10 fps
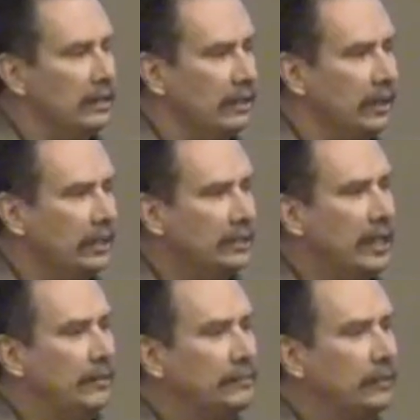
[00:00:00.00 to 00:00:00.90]
a lot of
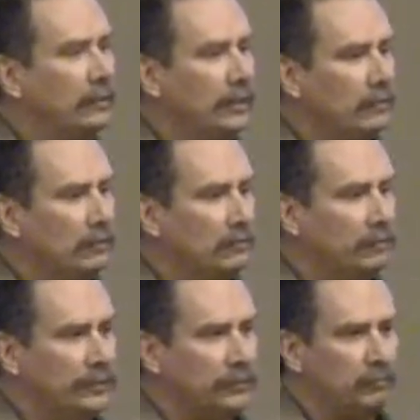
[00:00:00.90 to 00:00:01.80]
times early on
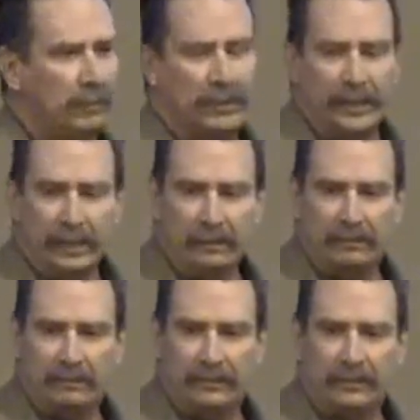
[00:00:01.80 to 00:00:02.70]
when you're burning,
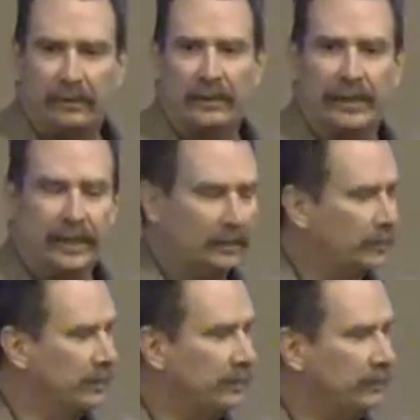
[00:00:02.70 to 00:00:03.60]
starting out,
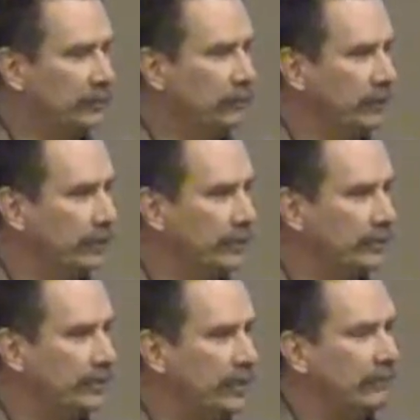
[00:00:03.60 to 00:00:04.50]
especially on new areas
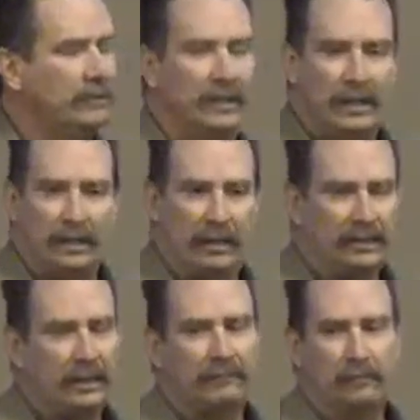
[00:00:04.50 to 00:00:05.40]
that you haven't, a lot
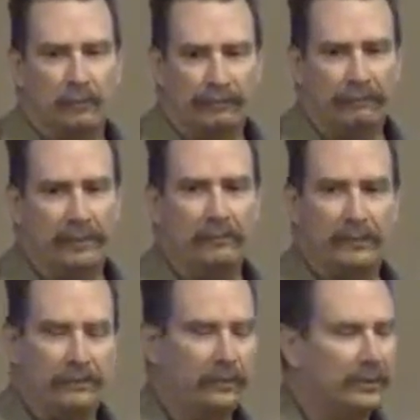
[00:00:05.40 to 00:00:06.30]
of times the more frequent
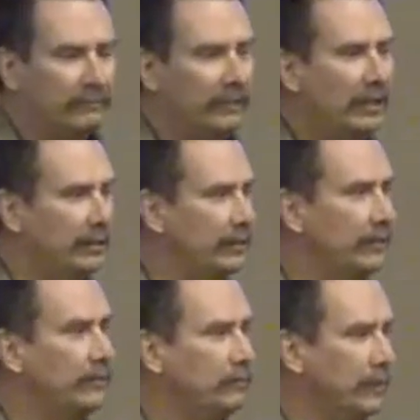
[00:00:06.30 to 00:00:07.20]
you could get fire in
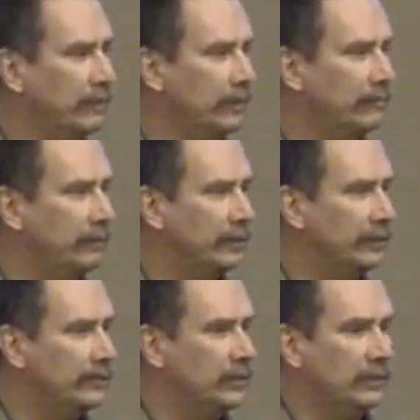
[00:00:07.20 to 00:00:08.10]
there, the better off it
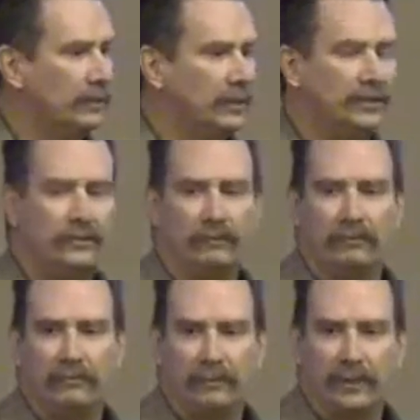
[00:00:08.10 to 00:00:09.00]
is. And then as you
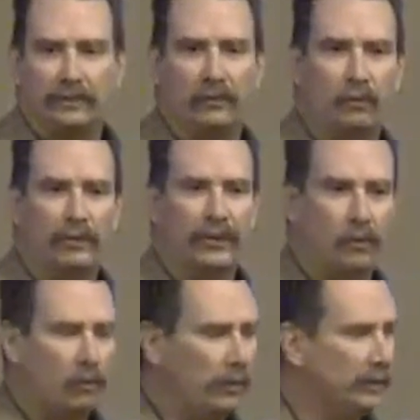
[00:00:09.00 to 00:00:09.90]
get to where you
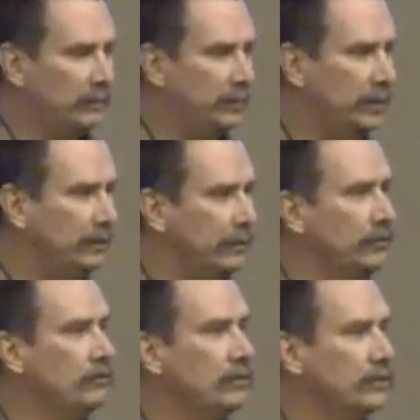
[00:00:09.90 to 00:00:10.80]
want it to be, then
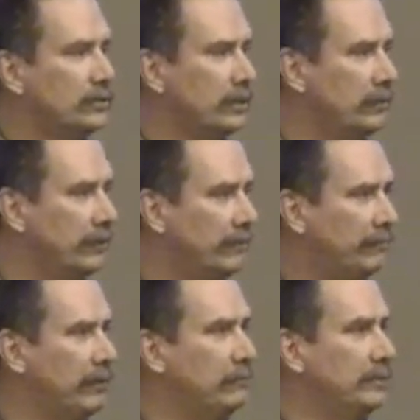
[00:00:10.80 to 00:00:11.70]
you can slow that
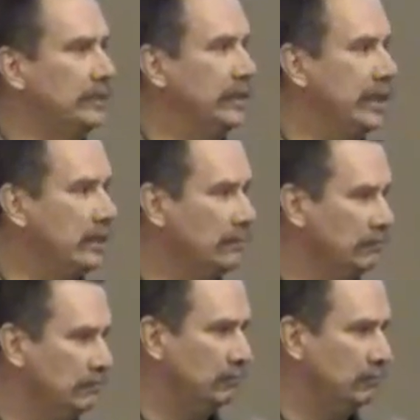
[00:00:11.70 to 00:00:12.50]
frequency down.